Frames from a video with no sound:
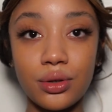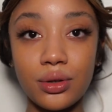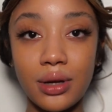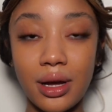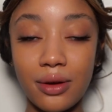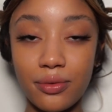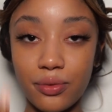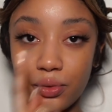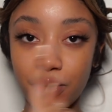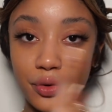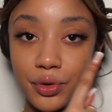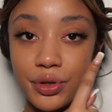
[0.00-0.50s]

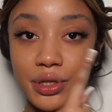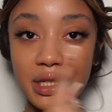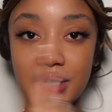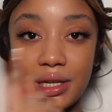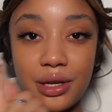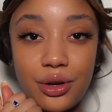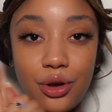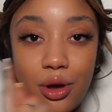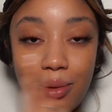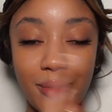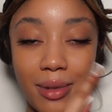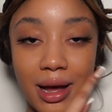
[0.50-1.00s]
I've already
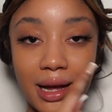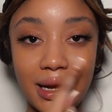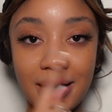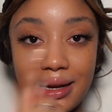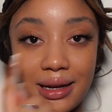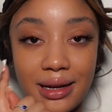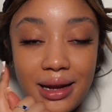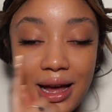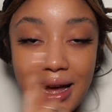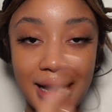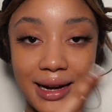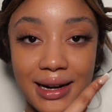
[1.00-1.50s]
got my
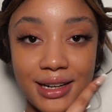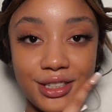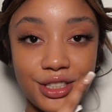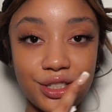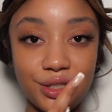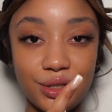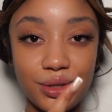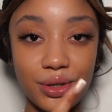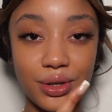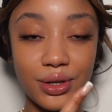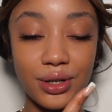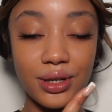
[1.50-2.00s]

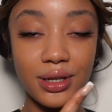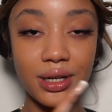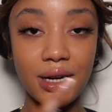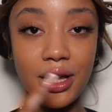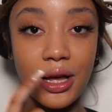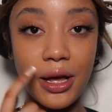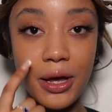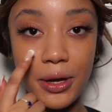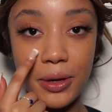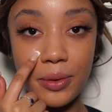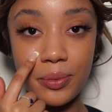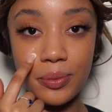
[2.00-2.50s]
eyelashes on.
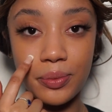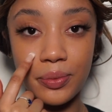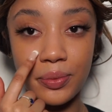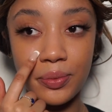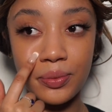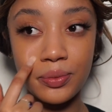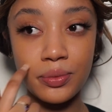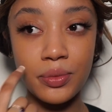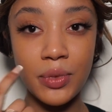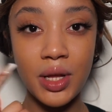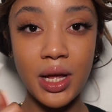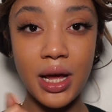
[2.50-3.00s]

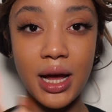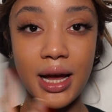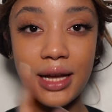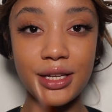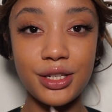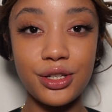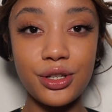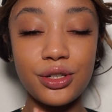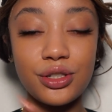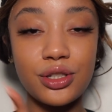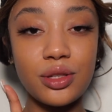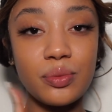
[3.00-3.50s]
I
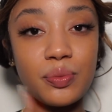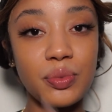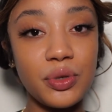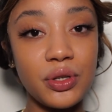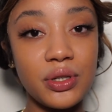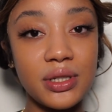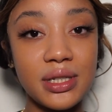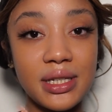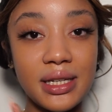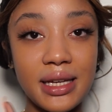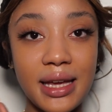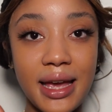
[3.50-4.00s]
use the
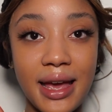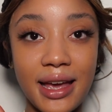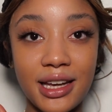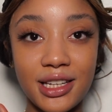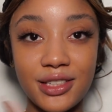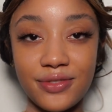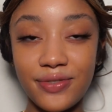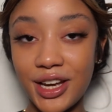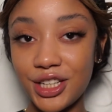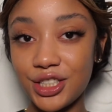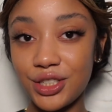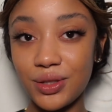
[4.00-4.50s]
Beauty X
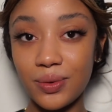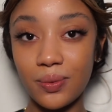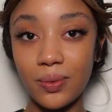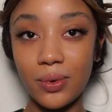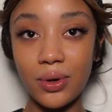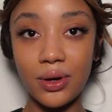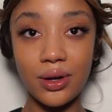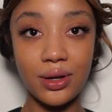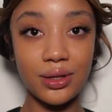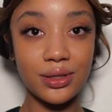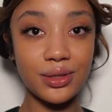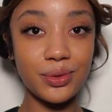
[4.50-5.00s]
Fashion
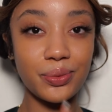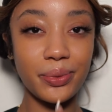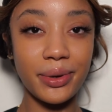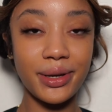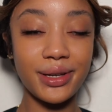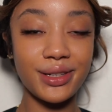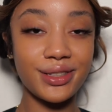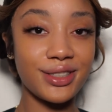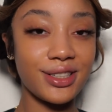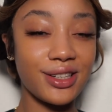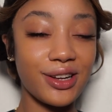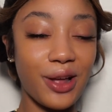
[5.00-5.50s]
ones,
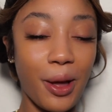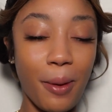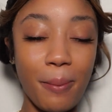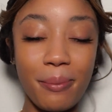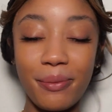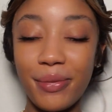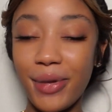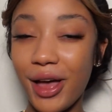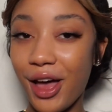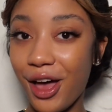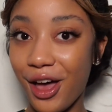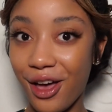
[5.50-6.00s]
which
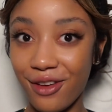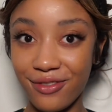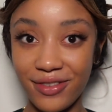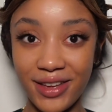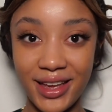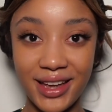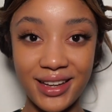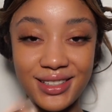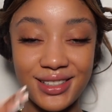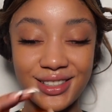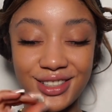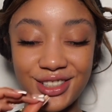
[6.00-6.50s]

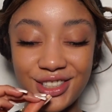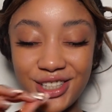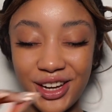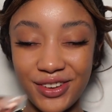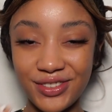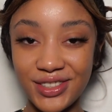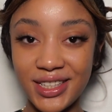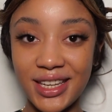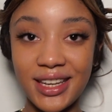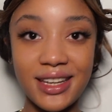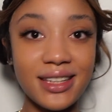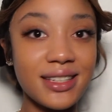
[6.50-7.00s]
perfect,
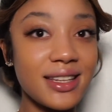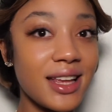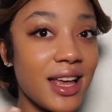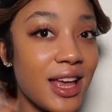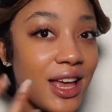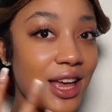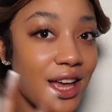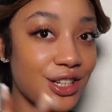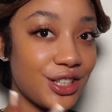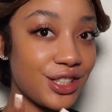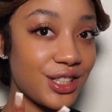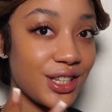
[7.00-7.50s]

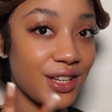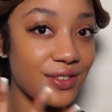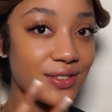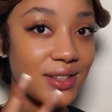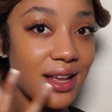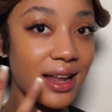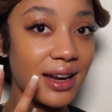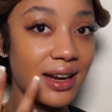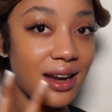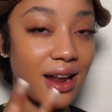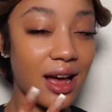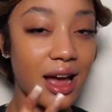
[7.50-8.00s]
just gives
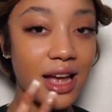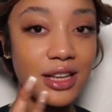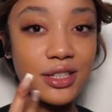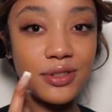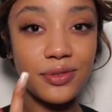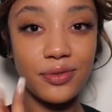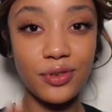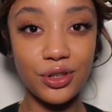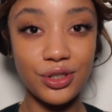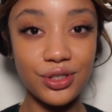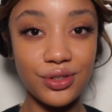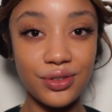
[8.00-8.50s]
that nice
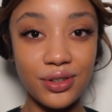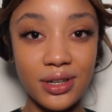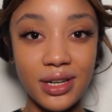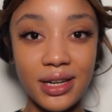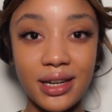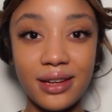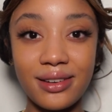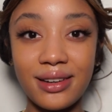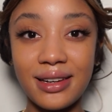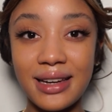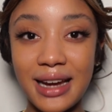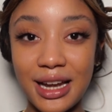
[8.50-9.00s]

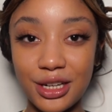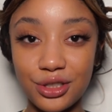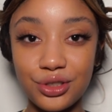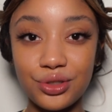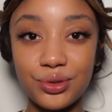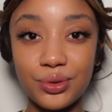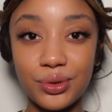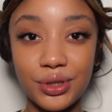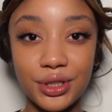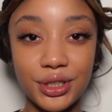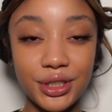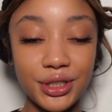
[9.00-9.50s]
fluttery
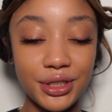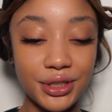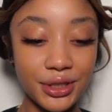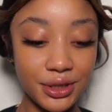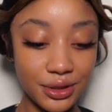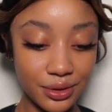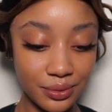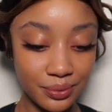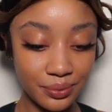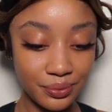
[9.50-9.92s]
natural look.